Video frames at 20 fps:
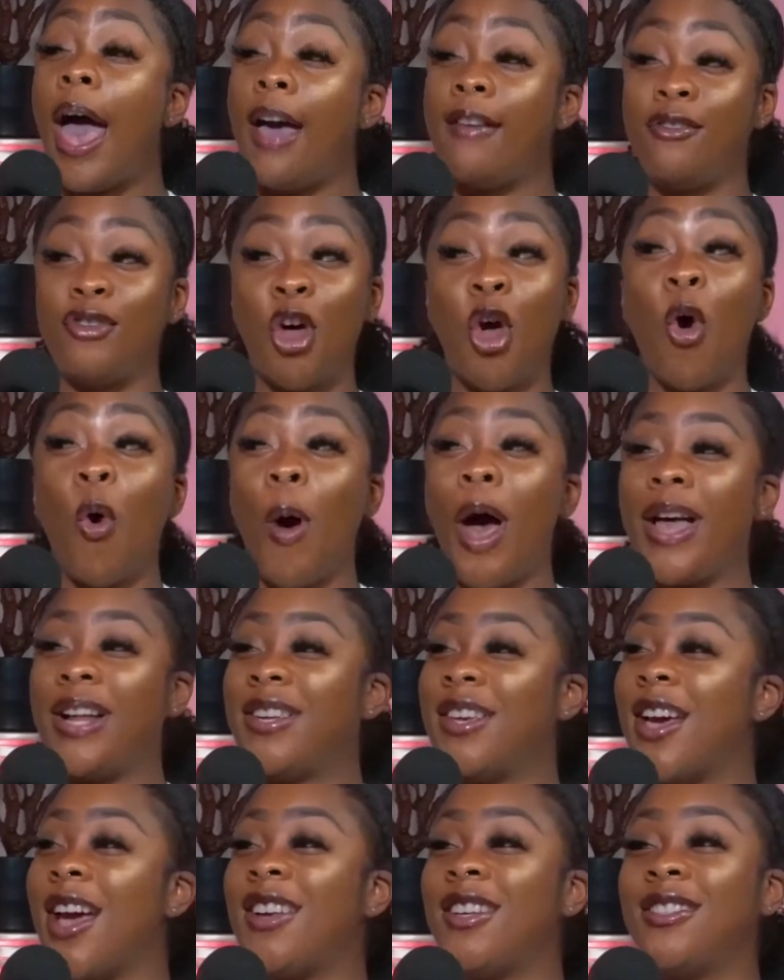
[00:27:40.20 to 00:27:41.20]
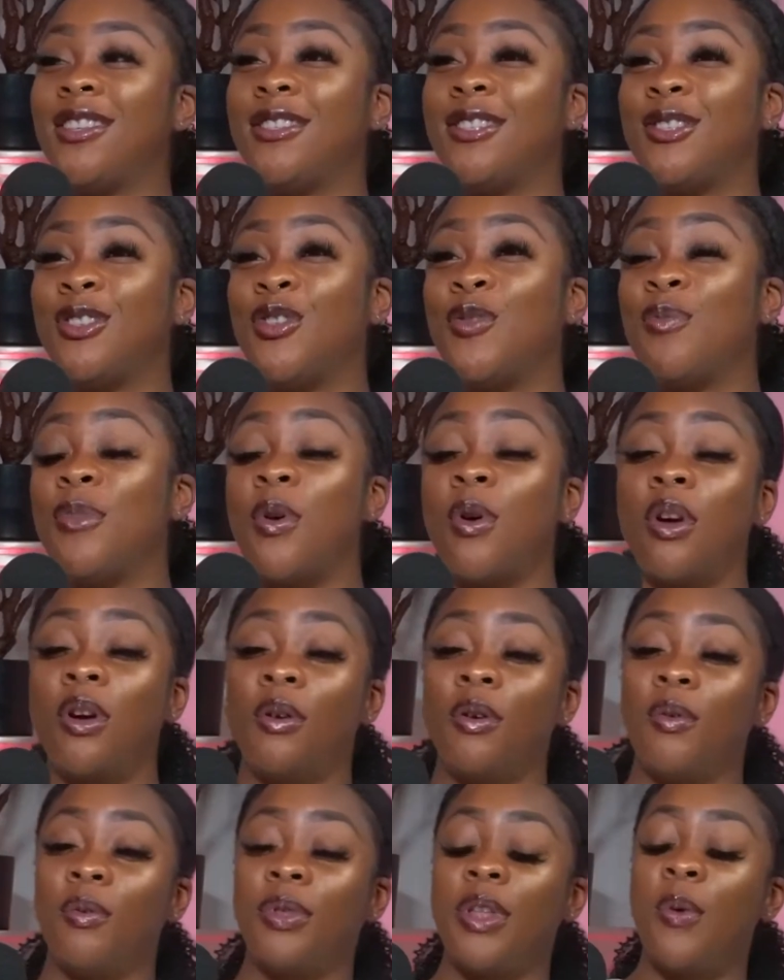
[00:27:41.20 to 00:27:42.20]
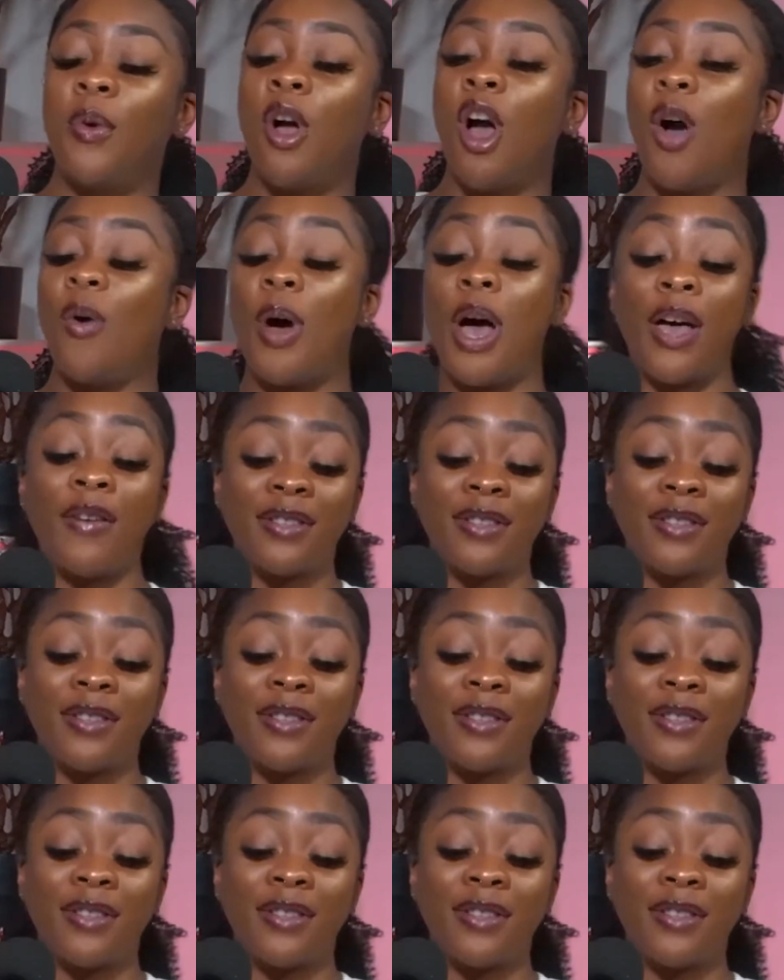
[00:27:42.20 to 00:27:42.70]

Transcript: no idea. I just assumed they were all wives.